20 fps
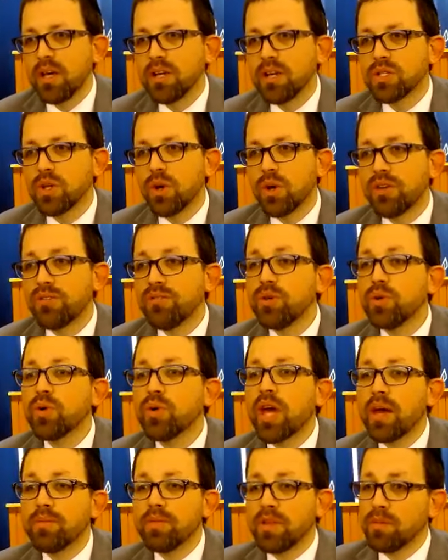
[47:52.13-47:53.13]
So if you
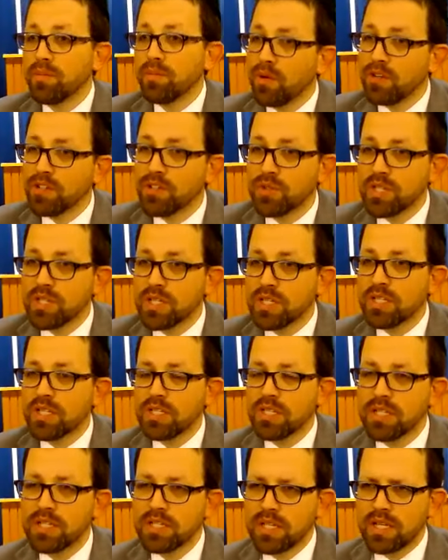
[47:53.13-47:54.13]
came to the Polish
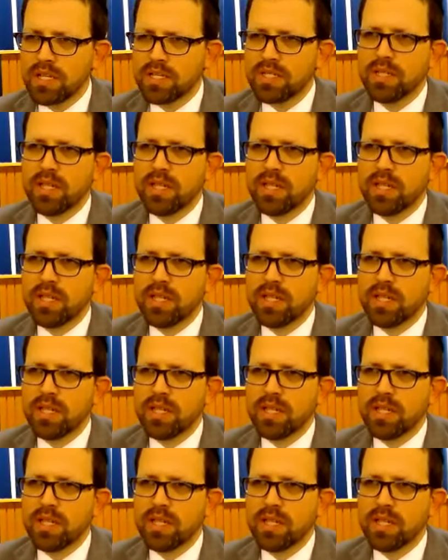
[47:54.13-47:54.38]
resistance and said,